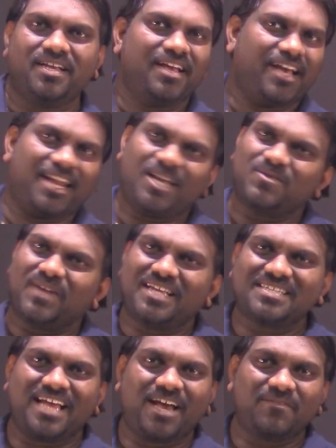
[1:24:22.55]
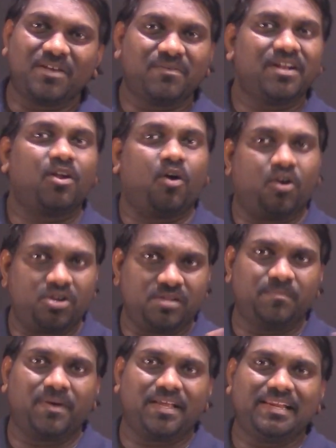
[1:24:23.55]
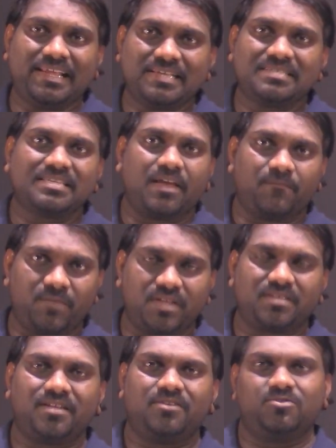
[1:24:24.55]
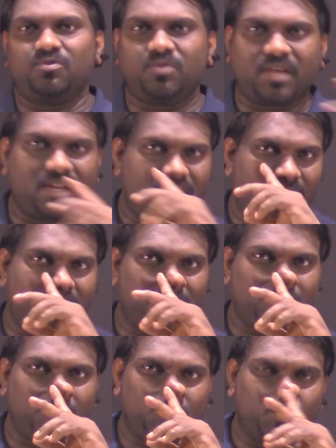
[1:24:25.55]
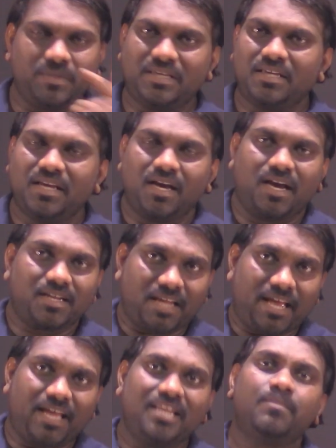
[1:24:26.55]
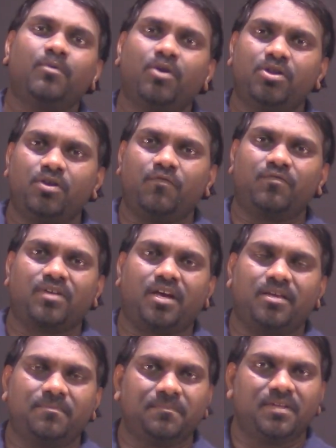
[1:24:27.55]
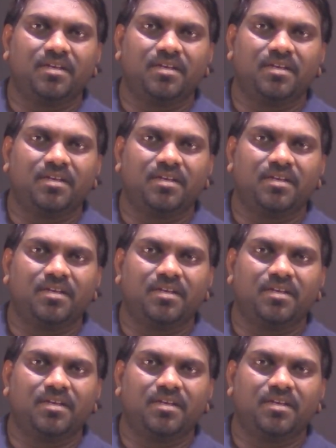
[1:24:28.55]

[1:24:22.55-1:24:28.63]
And as well as I have given all my links, everything, so you can connect it to me at any point of time.